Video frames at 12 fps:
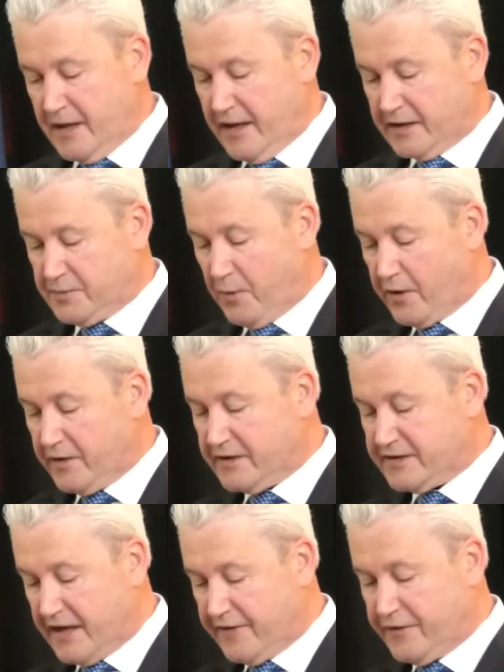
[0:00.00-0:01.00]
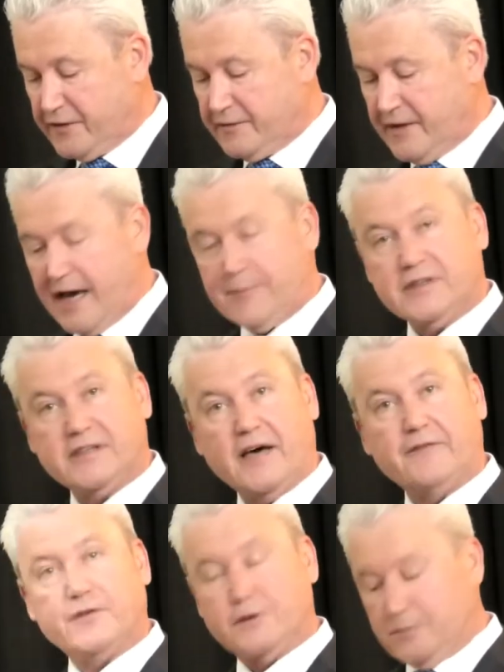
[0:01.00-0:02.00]
As part of this effort,
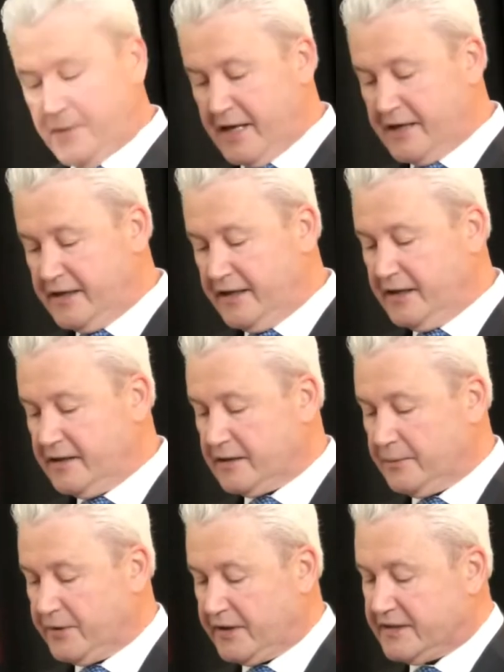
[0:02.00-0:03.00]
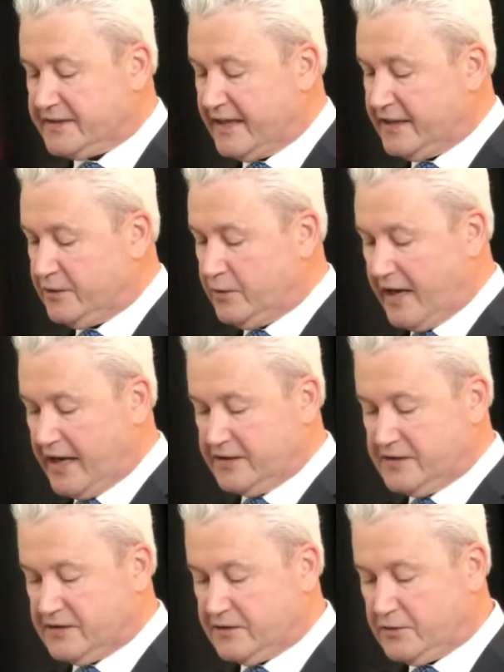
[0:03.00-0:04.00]
Habitat for Humanity completed ten new
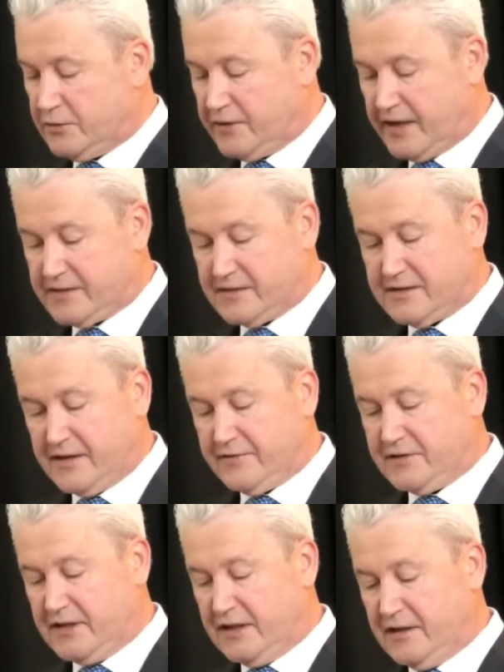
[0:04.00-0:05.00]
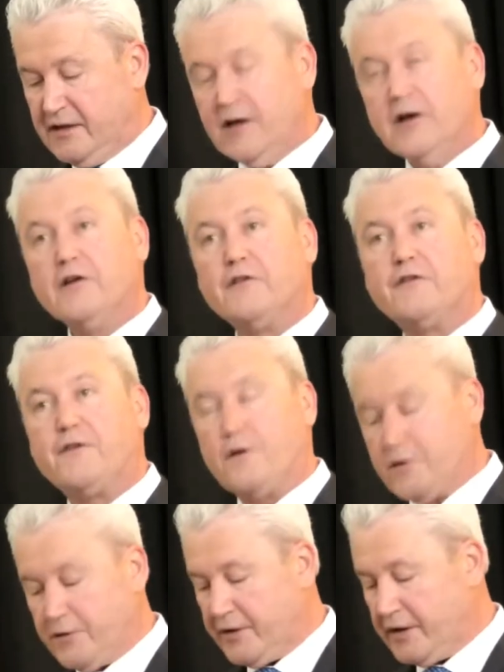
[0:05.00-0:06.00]
houses in two thousand seventeen,
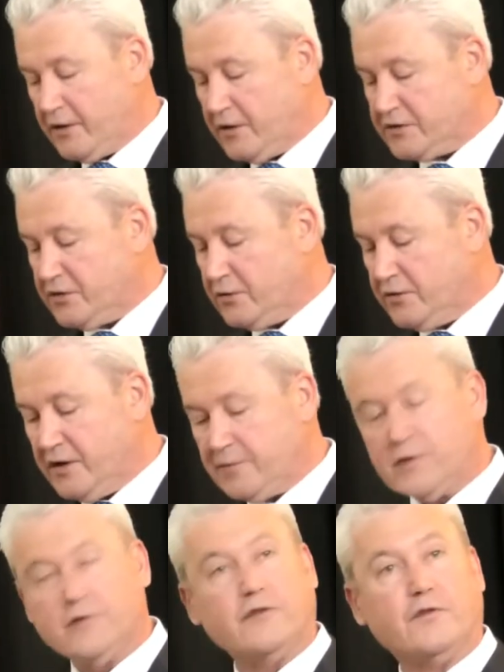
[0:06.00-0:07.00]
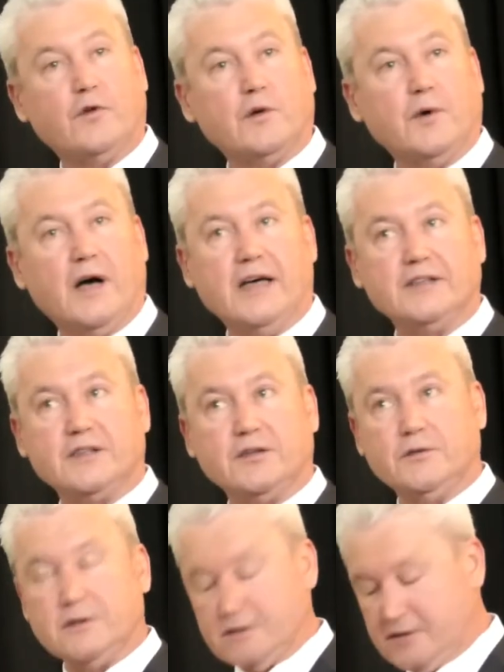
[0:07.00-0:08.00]
furthering our total number of affordable housing
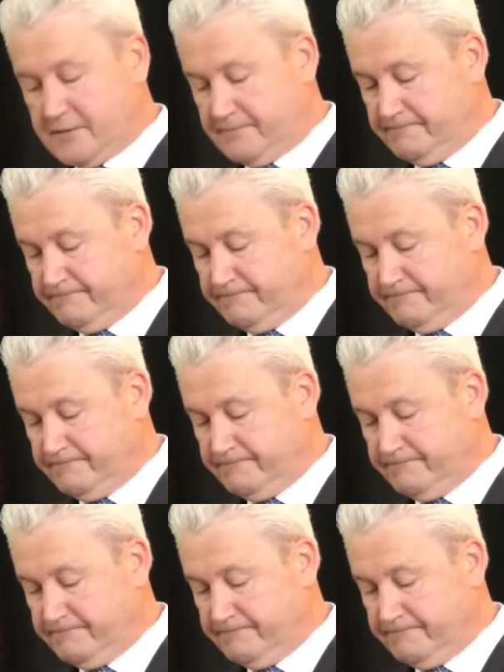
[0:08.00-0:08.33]
units.